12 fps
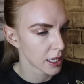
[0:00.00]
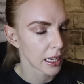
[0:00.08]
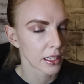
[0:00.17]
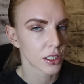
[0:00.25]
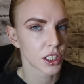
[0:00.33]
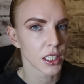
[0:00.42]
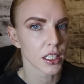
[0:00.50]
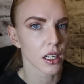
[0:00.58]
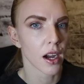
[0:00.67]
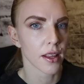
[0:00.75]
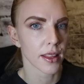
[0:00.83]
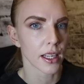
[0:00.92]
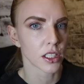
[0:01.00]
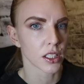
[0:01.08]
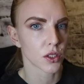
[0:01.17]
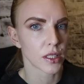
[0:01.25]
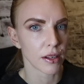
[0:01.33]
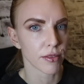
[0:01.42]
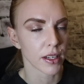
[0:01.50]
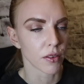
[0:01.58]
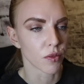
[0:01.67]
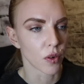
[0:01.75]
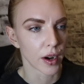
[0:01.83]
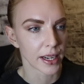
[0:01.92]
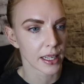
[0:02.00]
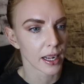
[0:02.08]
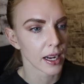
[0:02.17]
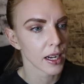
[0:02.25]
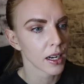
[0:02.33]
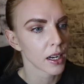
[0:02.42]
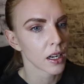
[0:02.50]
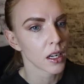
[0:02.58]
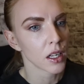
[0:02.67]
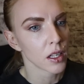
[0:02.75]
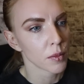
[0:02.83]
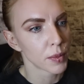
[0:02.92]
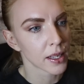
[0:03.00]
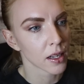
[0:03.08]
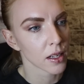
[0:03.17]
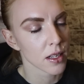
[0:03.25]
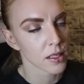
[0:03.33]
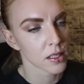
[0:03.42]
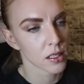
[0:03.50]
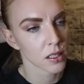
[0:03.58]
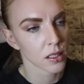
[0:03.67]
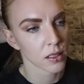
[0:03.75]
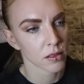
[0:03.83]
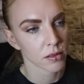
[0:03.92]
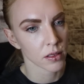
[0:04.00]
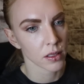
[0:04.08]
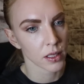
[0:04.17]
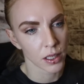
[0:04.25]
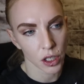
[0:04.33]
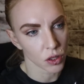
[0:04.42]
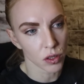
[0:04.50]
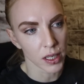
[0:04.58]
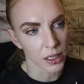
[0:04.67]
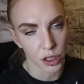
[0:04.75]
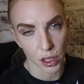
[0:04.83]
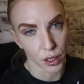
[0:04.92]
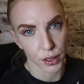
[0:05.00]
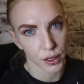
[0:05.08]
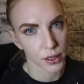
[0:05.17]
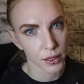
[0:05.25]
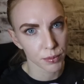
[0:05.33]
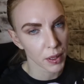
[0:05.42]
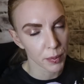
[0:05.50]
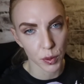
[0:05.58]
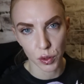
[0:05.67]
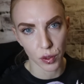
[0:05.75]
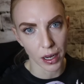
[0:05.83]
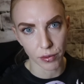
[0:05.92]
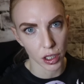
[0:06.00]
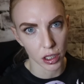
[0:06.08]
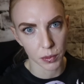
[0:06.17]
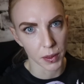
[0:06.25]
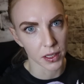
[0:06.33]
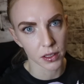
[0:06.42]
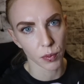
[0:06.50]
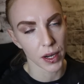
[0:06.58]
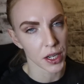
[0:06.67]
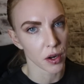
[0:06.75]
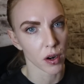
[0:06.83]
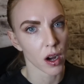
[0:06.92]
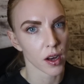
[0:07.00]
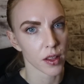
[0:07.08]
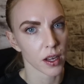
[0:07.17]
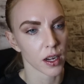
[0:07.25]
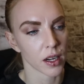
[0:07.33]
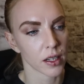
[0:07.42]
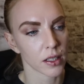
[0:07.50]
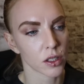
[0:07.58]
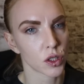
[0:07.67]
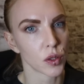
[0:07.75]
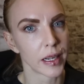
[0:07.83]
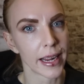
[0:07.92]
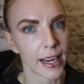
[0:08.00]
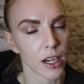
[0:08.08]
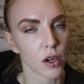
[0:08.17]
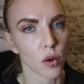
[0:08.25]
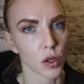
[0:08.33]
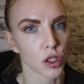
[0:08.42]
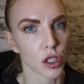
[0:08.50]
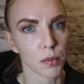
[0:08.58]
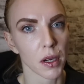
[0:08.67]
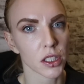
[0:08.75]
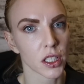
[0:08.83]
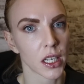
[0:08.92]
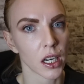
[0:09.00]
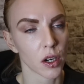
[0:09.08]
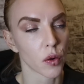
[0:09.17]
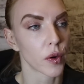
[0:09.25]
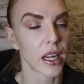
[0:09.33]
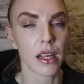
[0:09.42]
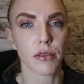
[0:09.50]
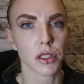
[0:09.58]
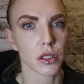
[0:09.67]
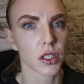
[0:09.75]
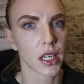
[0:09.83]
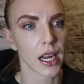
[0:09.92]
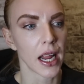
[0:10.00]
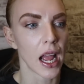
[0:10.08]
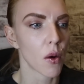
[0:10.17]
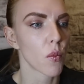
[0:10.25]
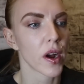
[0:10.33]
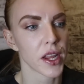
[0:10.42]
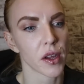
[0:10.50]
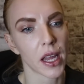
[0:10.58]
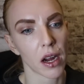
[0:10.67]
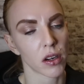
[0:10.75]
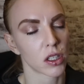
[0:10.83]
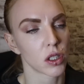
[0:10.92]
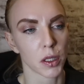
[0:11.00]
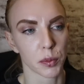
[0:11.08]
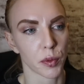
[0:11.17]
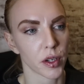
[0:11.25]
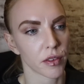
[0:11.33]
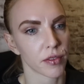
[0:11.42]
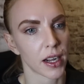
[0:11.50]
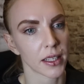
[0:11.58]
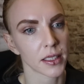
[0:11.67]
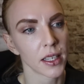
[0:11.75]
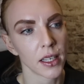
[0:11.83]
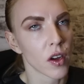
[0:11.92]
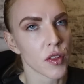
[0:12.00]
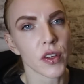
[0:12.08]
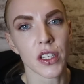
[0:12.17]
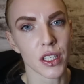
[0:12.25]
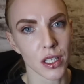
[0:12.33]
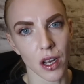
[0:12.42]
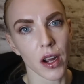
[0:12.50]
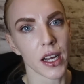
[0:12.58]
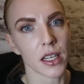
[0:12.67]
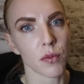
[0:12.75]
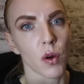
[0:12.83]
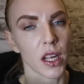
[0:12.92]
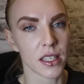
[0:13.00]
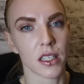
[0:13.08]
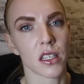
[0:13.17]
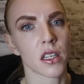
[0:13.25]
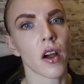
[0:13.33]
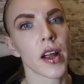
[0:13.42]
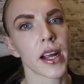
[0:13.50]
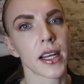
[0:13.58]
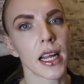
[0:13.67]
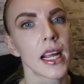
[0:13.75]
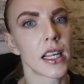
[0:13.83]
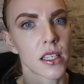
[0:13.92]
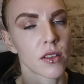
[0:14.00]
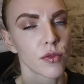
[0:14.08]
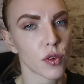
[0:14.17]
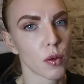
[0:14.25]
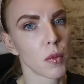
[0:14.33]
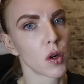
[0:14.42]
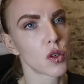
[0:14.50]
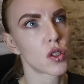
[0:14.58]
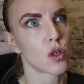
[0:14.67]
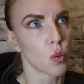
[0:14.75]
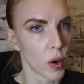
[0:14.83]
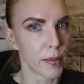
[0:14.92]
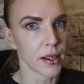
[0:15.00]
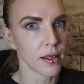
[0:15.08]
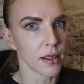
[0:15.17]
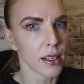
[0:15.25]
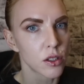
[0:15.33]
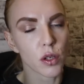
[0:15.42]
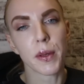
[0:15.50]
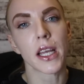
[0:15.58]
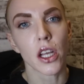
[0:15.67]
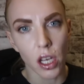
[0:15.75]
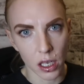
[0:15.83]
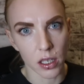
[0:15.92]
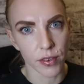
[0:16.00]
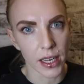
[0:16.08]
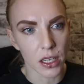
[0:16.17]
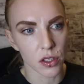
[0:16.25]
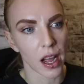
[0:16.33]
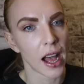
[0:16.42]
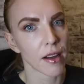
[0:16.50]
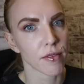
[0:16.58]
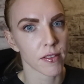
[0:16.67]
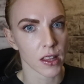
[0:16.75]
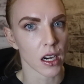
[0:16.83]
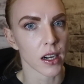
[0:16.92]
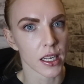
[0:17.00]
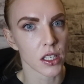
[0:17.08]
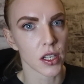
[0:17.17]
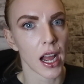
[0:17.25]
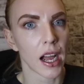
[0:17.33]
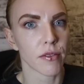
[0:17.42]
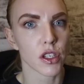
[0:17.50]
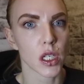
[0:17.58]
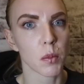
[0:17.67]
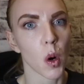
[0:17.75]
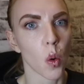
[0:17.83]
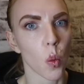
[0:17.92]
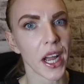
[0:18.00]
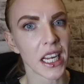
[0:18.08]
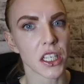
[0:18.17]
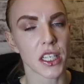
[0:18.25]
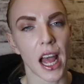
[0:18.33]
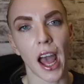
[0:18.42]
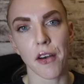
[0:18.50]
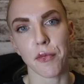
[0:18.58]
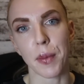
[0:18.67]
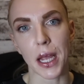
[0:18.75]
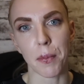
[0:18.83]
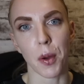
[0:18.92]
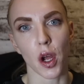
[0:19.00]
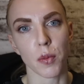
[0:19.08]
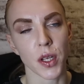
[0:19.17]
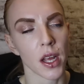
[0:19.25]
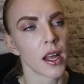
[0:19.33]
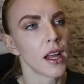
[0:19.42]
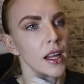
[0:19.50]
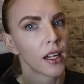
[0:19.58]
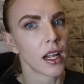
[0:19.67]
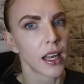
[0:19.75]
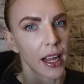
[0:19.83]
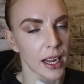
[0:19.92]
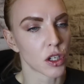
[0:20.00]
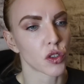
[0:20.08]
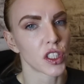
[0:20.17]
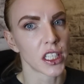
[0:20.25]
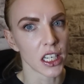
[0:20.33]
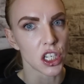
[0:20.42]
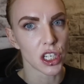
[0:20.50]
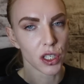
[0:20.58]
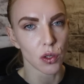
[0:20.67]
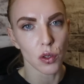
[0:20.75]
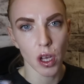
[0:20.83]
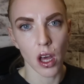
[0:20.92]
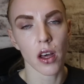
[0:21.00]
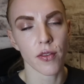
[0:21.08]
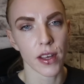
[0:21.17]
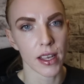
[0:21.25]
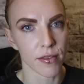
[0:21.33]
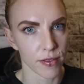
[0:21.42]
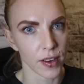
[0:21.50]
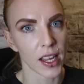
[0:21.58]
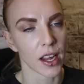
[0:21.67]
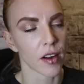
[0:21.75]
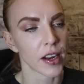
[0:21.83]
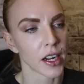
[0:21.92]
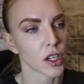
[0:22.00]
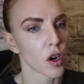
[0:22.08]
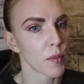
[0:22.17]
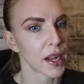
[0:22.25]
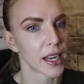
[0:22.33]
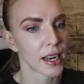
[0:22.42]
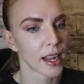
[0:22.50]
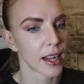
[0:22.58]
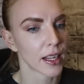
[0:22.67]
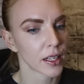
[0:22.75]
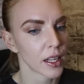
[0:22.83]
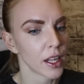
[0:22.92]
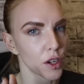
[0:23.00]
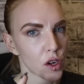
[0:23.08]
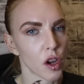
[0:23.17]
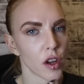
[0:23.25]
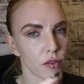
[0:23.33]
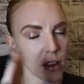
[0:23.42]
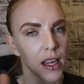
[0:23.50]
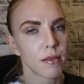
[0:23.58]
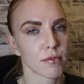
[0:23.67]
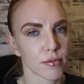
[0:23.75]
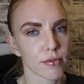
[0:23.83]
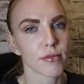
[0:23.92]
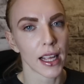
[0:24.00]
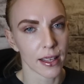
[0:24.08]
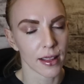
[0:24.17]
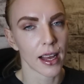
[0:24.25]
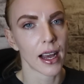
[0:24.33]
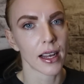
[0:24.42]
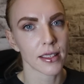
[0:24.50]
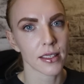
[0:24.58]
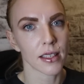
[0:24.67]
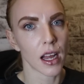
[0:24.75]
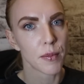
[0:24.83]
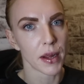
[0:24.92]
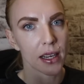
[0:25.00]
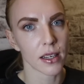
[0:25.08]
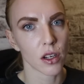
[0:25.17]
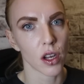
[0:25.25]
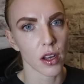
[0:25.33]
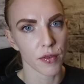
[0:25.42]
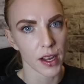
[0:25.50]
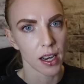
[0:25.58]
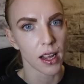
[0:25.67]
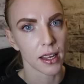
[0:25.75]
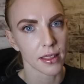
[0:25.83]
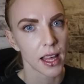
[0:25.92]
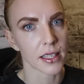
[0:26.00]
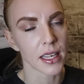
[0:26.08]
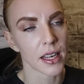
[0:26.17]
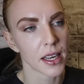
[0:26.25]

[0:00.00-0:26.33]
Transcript: Yeah, she. I think she's definitely right there because you do get judged. People do have judgments when you're either too lean or too muscular or even too skinny and when you carry too much body fat. Neither is desired. What is desired is for most women to be curvy, to have thighs, to have a small waist, to have big boobs, like a traditional curvy figure. And I don't mean like curvy like that, I mean curvy like that.